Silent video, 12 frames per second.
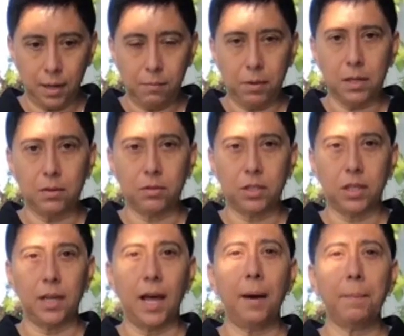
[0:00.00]
Bring your
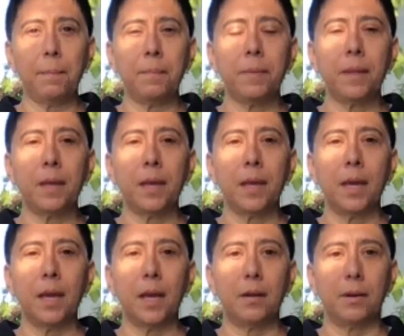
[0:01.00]
chin up
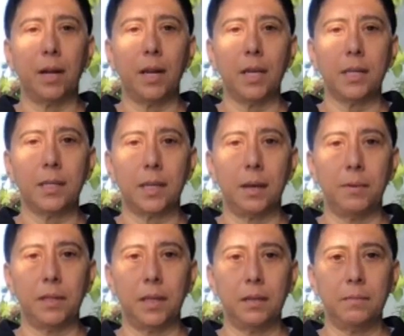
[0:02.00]
and release
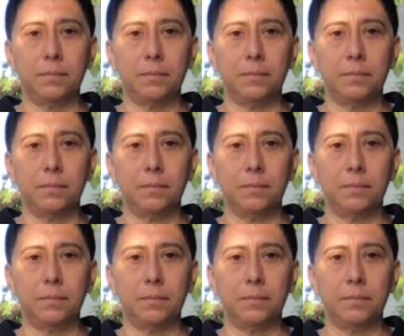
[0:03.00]
everything.